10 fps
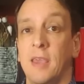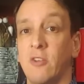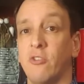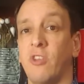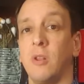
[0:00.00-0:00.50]

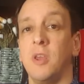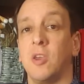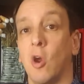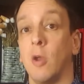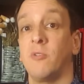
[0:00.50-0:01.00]
Interestingly,
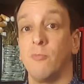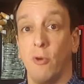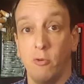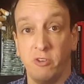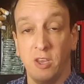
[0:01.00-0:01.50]
carbs and
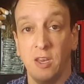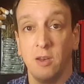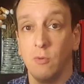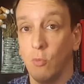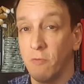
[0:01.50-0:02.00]

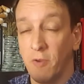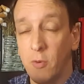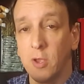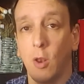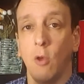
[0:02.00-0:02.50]
protein were
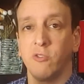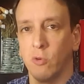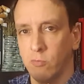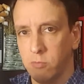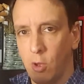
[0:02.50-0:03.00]
very close
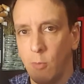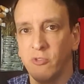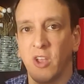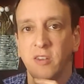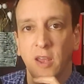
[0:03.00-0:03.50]
or
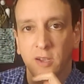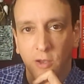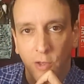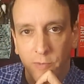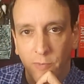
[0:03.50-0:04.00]
almost
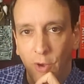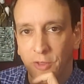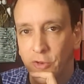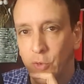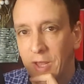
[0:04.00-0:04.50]
identical on
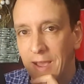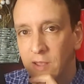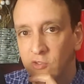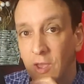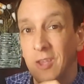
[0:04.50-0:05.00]
the two diets.